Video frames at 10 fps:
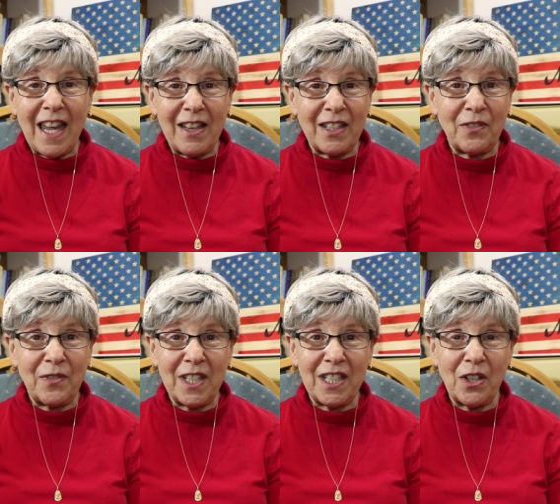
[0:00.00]
that little
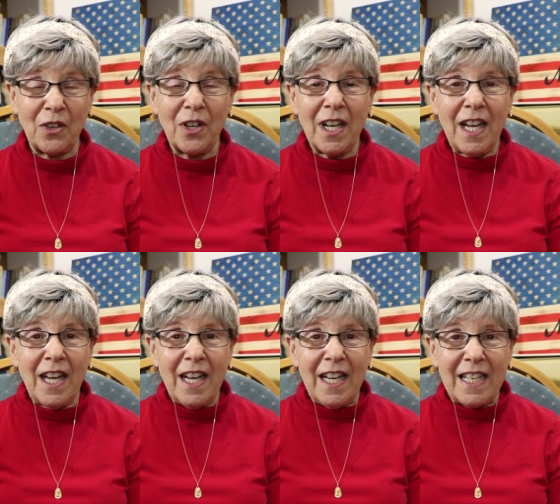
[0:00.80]
video.
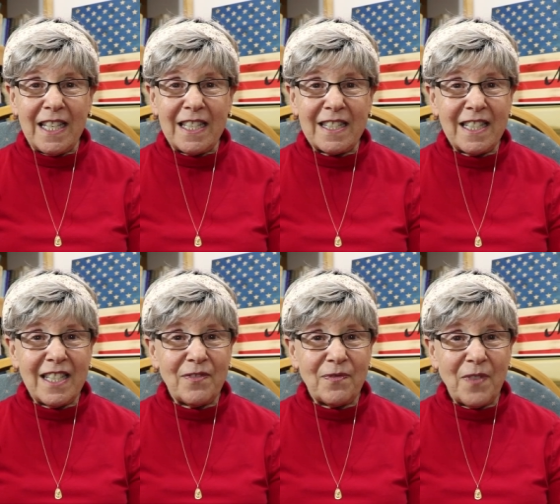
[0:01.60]
Isn't
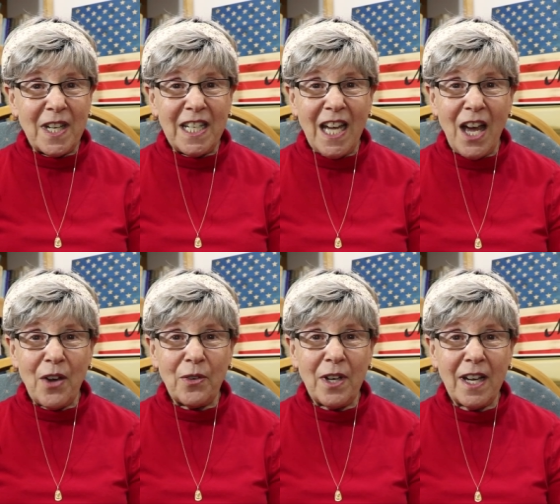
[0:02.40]
it funny
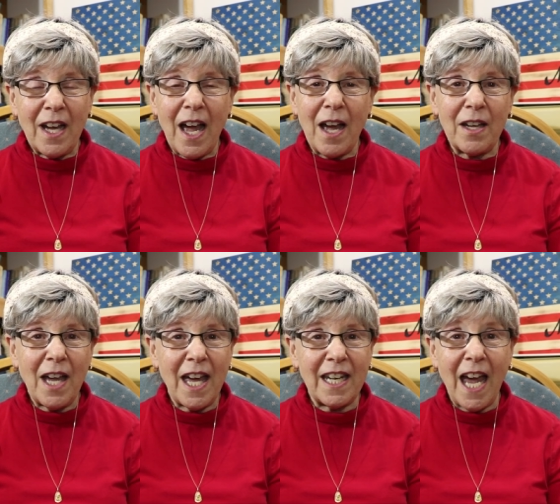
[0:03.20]
how I
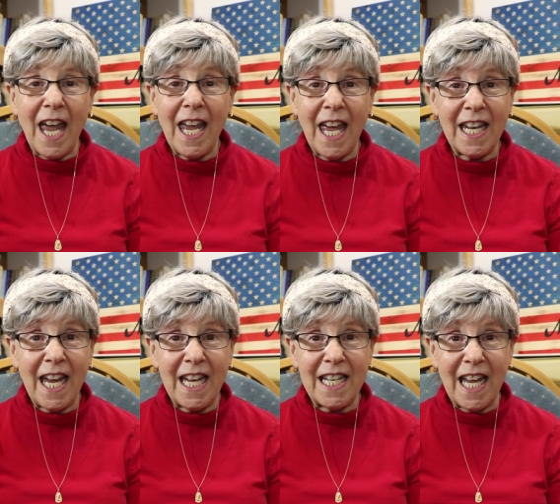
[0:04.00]
had I had
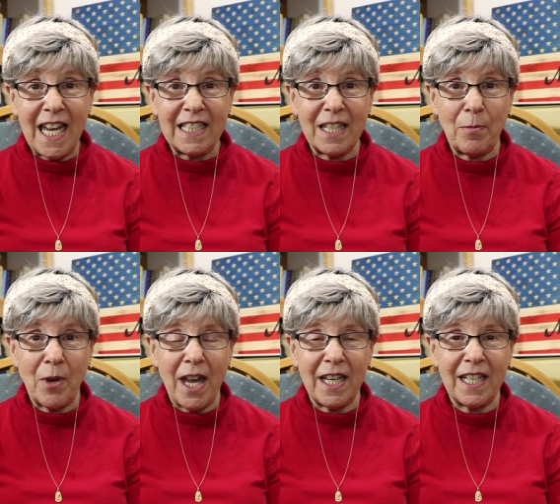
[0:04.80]
eight eggs I
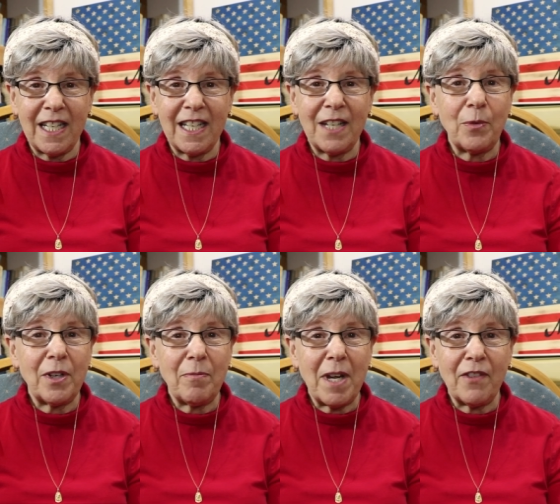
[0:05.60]
brought in and it
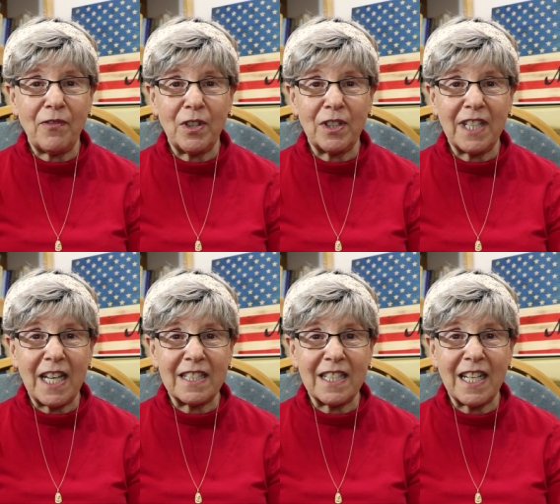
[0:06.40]
would have made a full
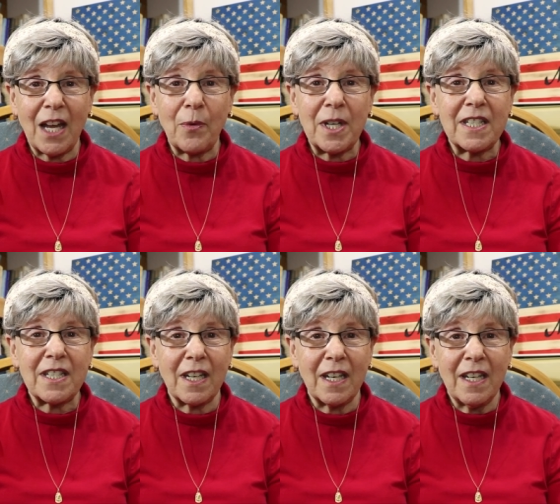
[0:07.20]
dozen and I went
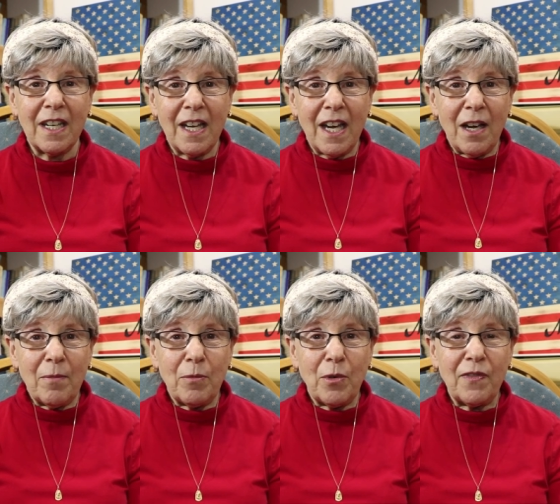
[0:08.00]
to
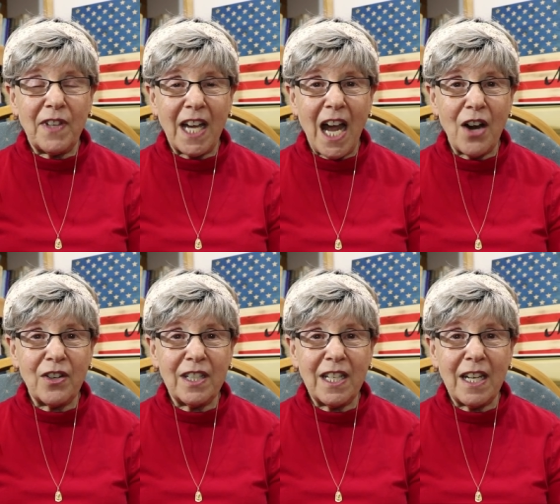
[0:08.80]
move the
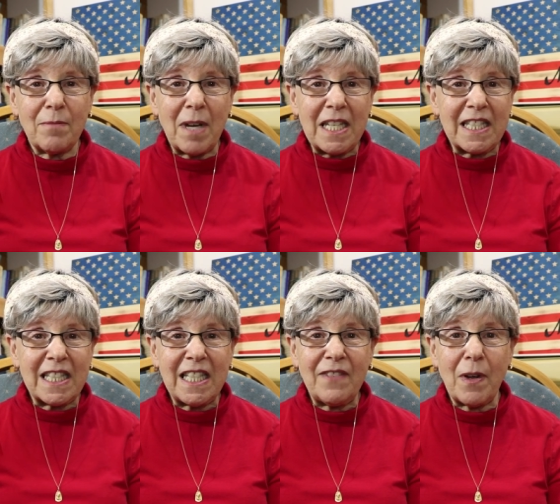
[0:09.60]
carton and my
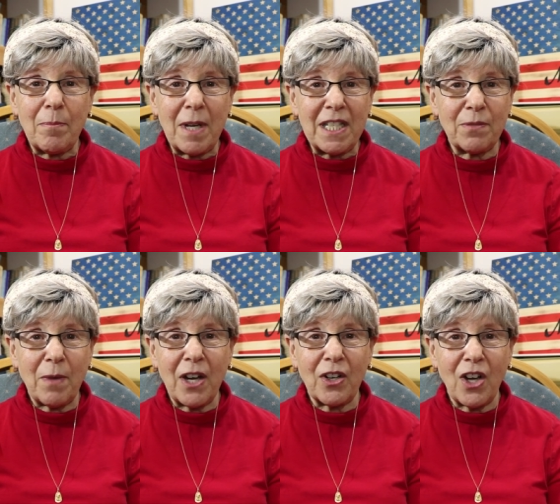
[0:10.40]
sleeve on my
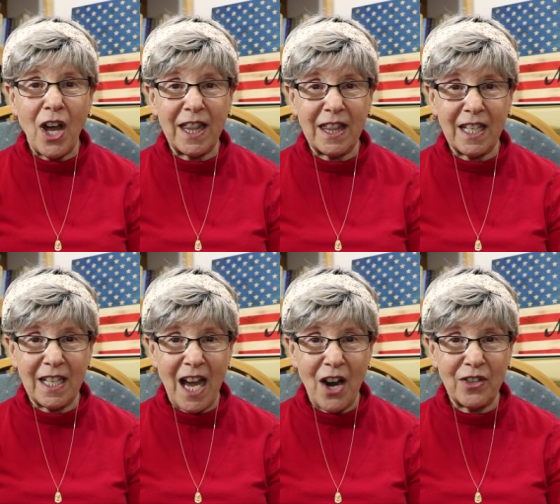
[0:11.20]
sweater caught the
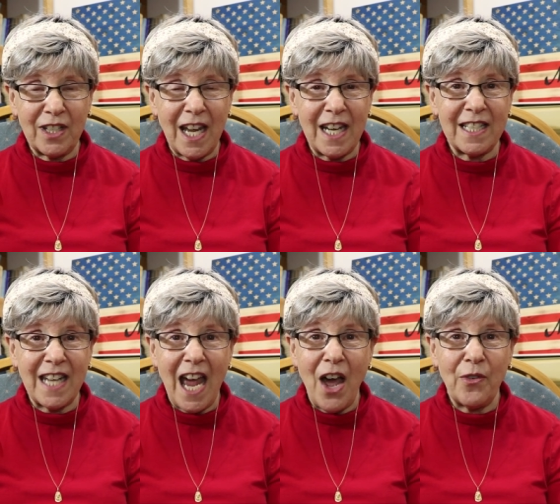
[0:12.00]
carton and
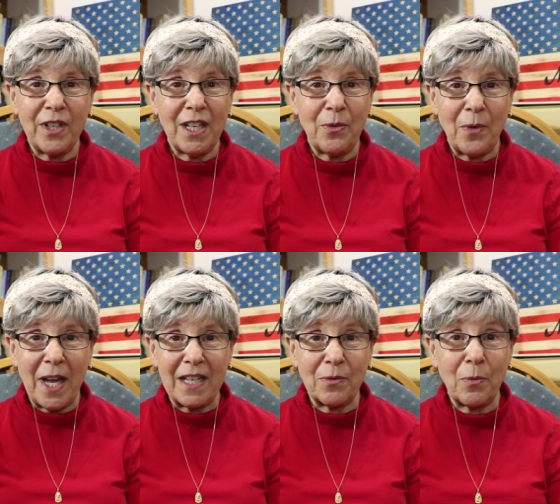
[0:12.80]
down it
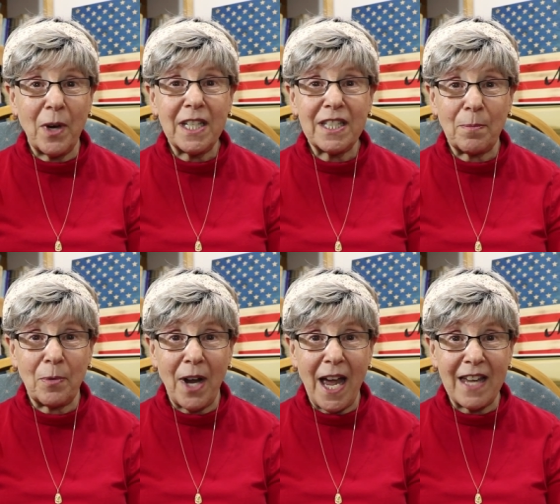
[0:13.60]
went. What a
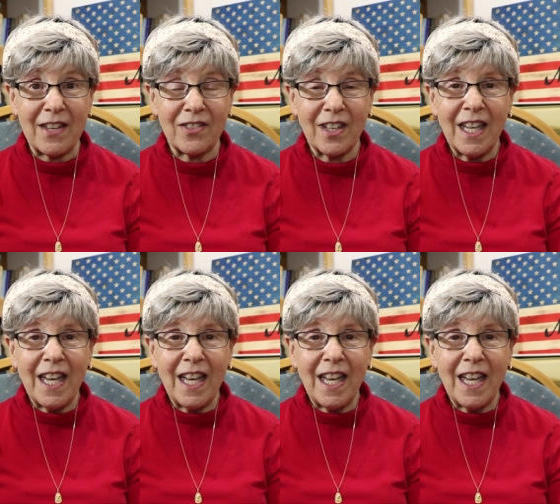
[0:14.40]
surprise